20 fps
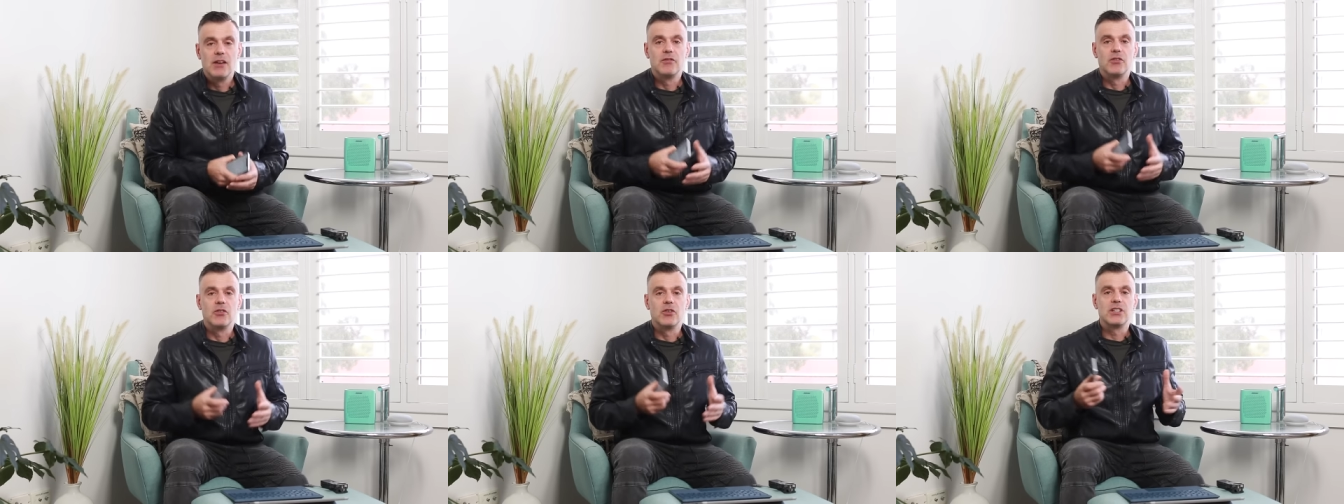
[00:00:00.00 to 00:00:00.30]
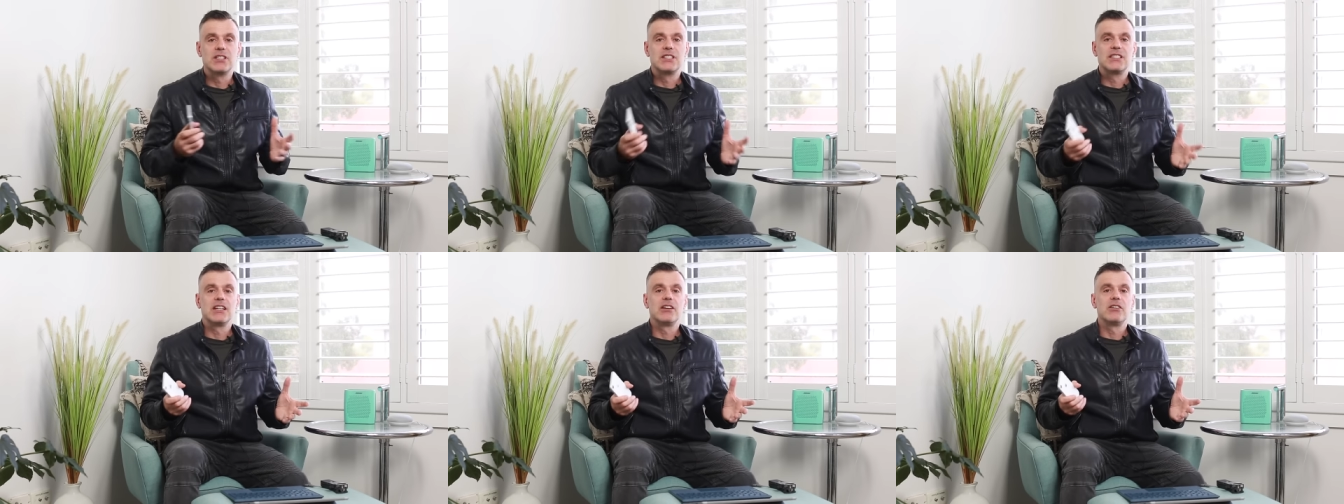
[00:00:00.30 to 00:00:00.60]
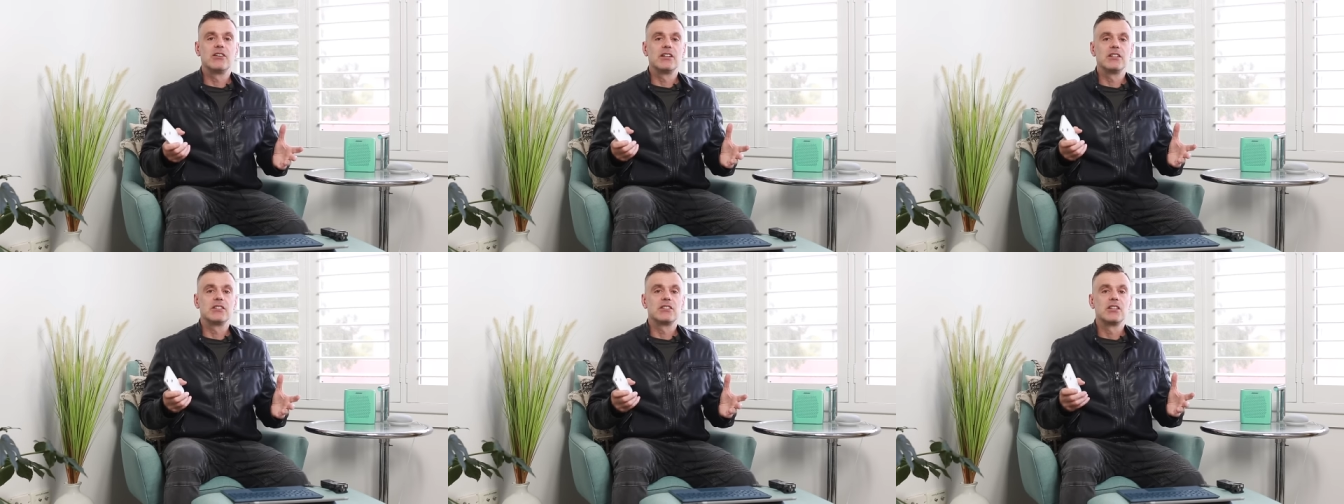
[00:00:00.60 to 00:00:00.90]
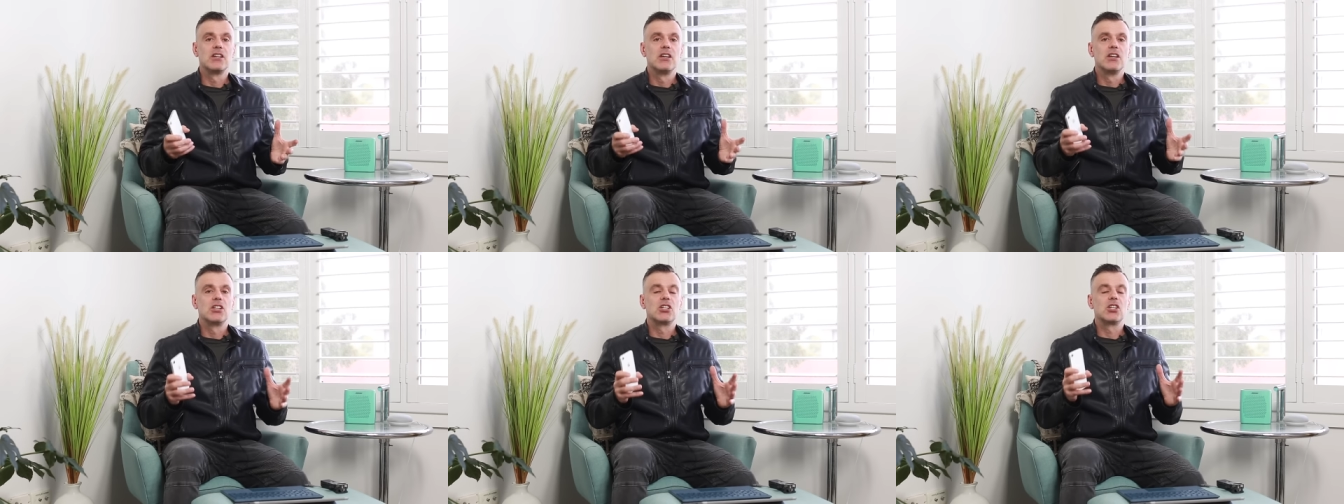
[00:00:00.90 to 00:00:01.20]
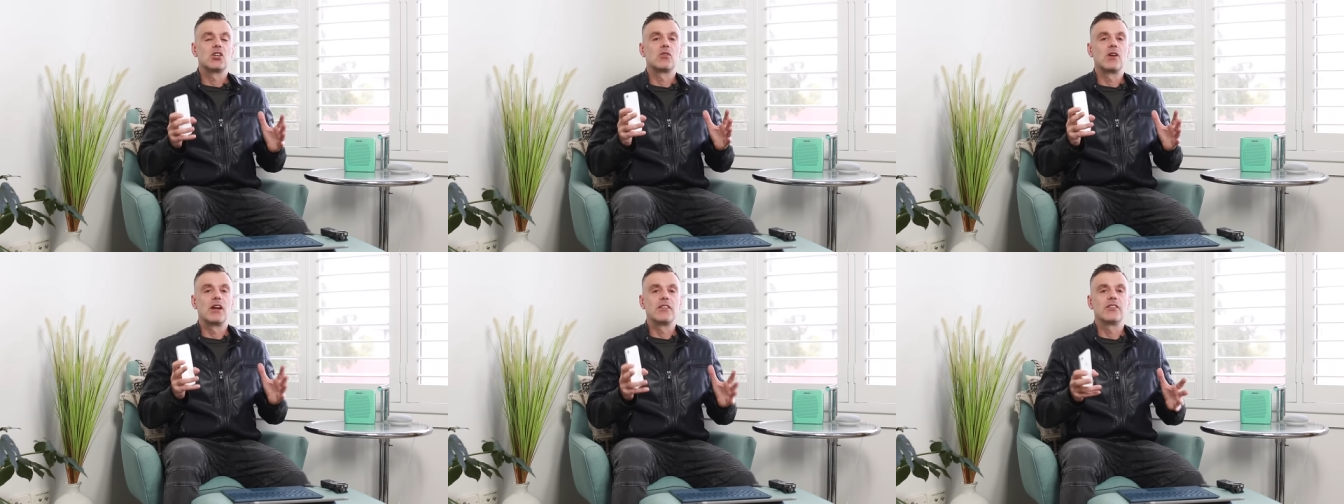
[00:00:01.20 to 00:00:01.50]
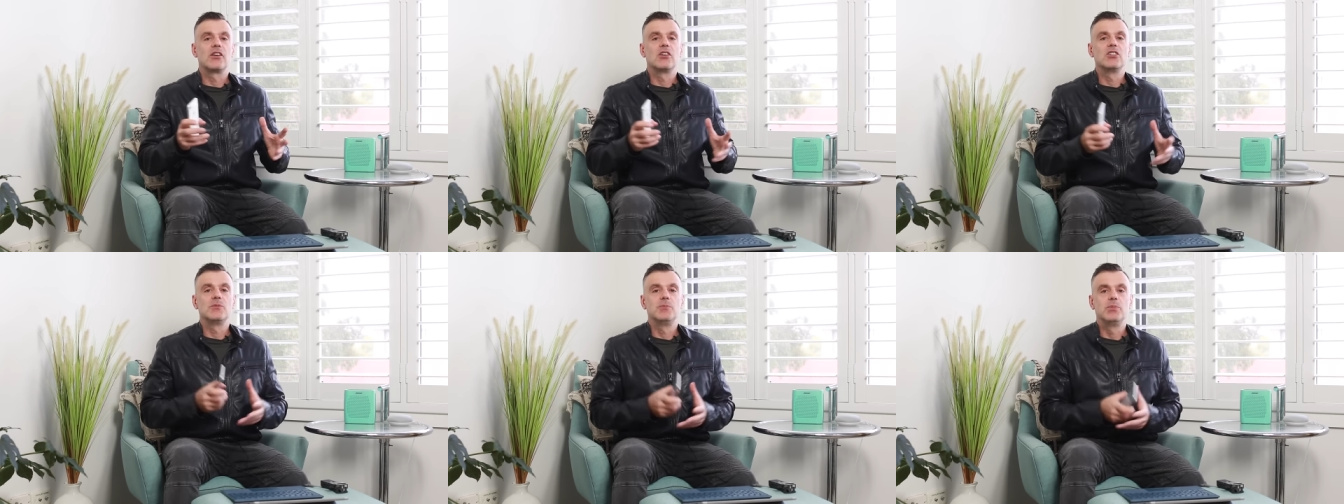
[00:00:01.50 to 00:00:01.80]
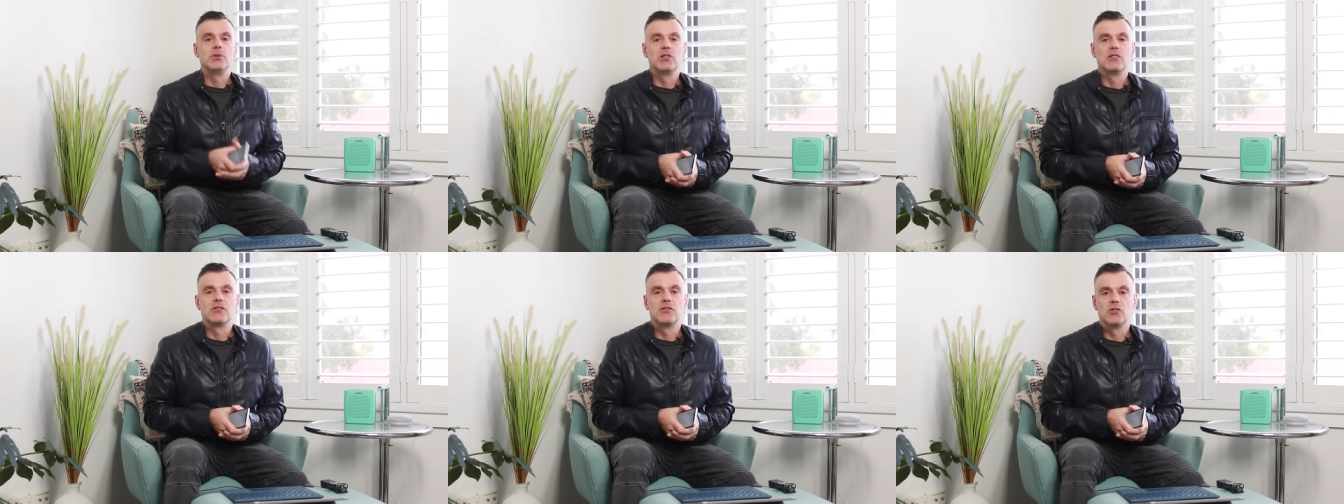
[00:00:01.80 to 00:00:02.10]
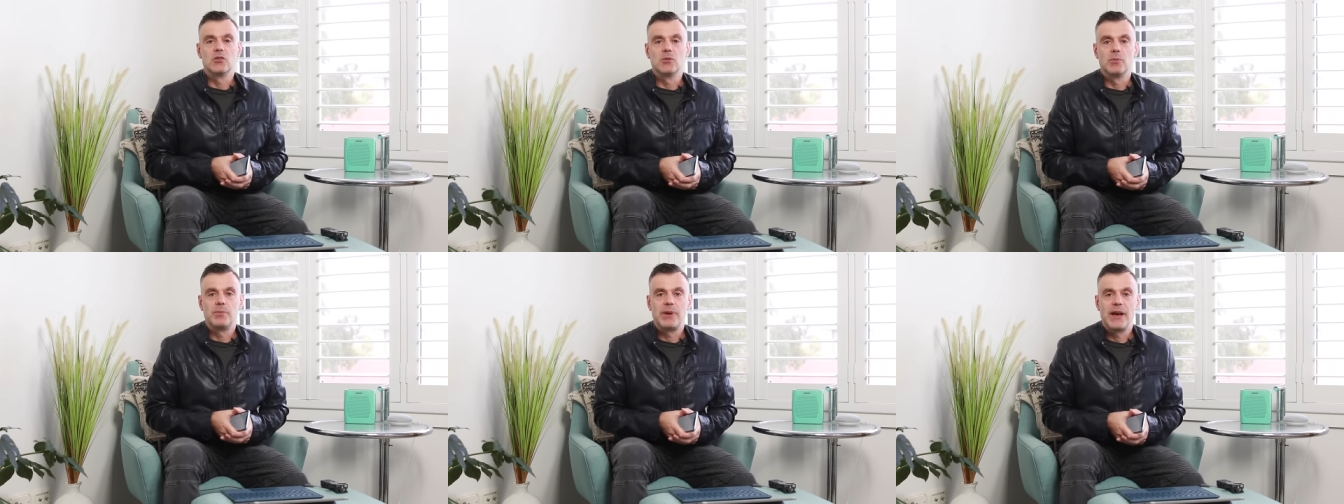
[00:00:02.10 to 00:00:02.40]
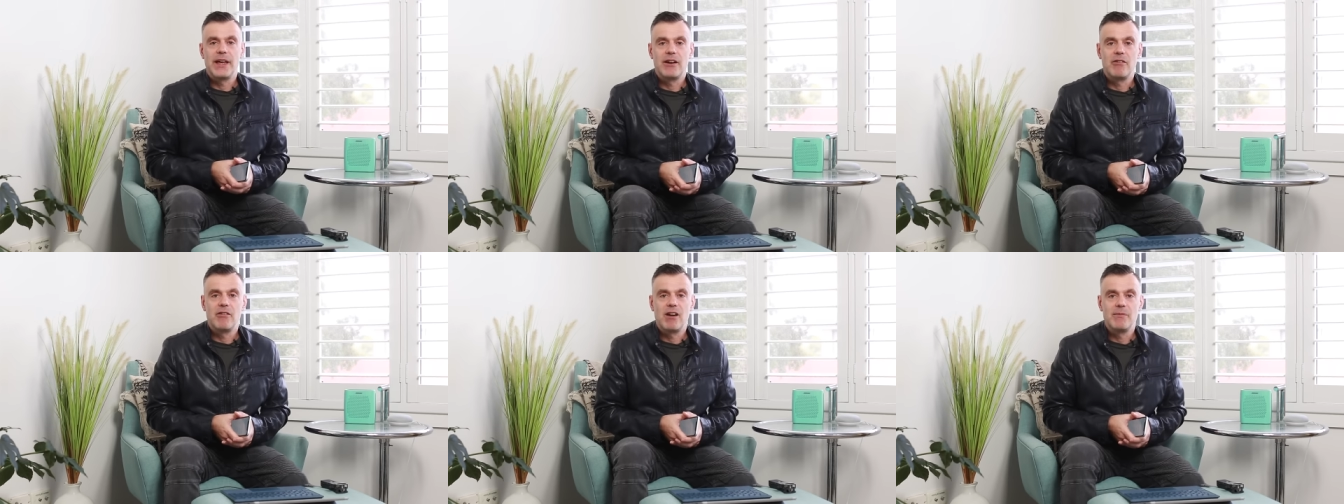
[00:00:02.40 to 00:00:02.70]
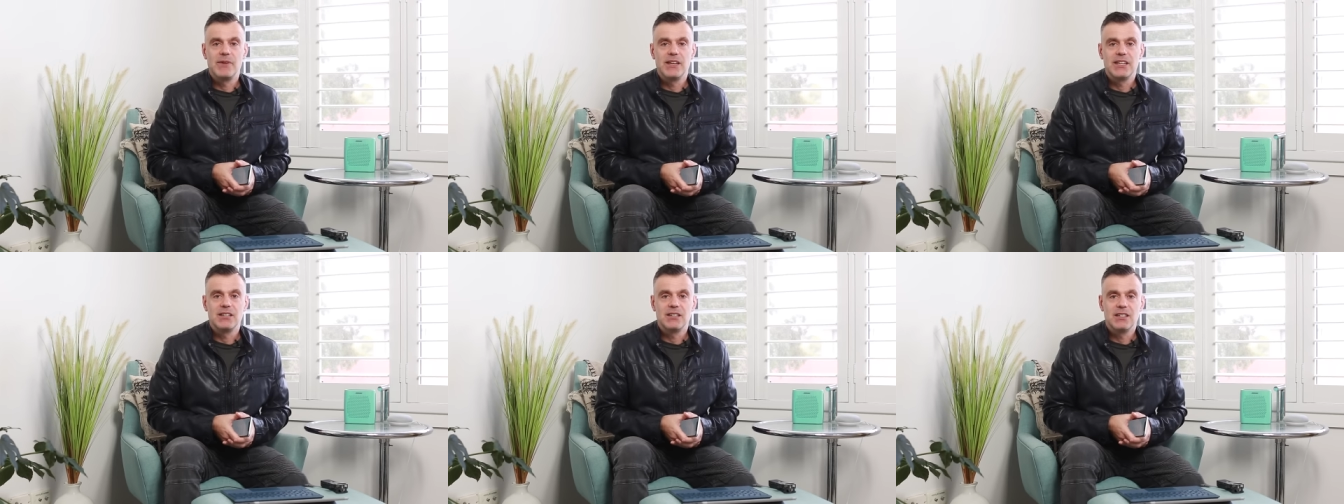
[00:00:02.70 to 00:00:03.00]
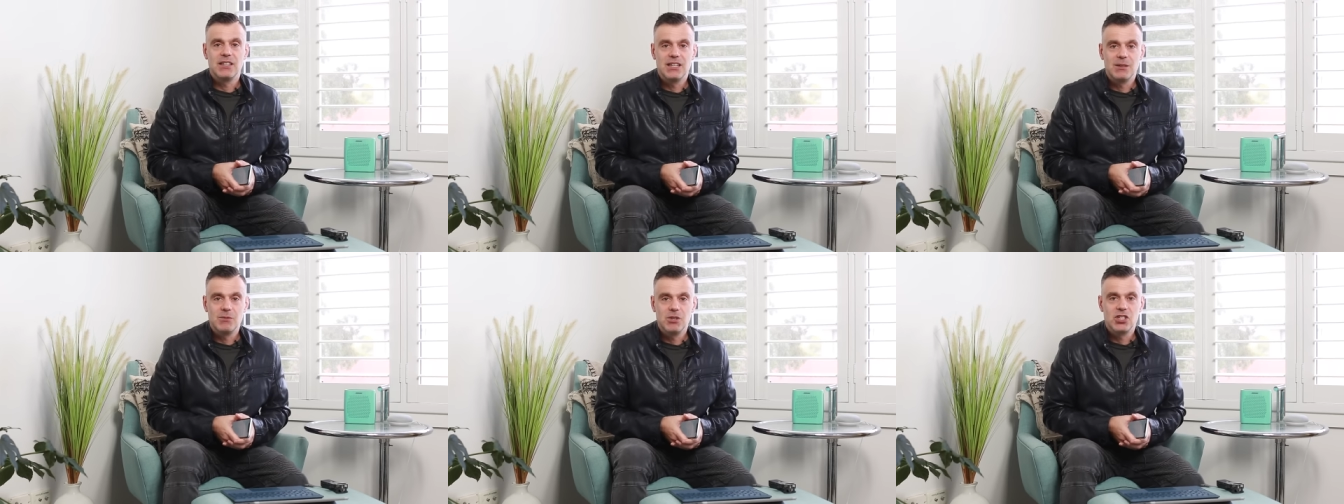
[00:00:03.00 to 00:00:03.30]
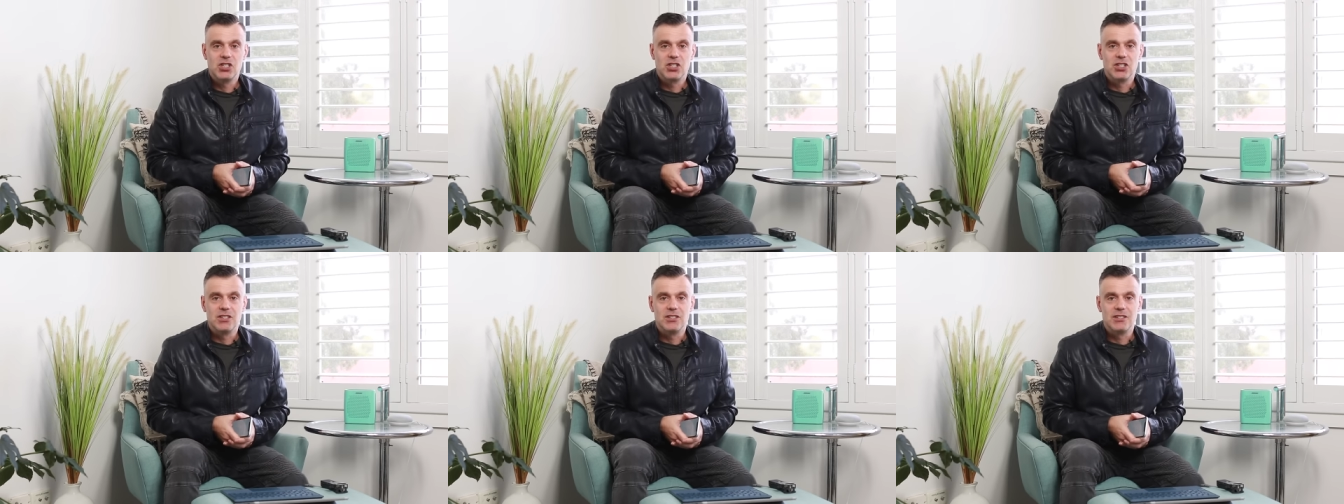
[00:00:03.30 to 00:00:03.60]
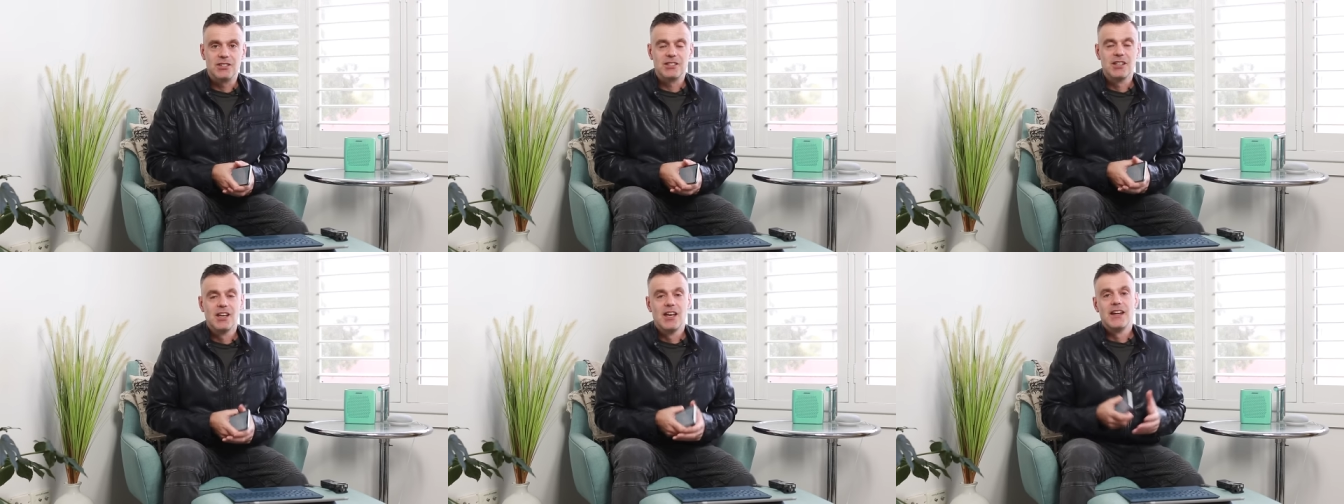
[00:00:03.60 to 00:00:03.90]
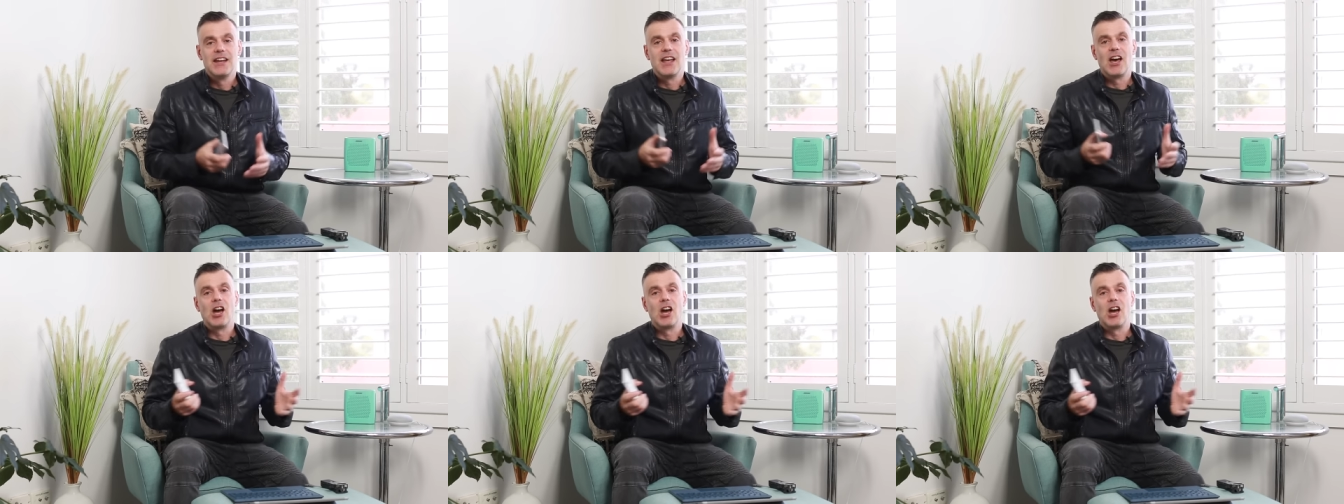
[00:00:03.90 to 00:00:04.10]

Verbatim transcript: and for exteriors, to create those beautiful panoramic images.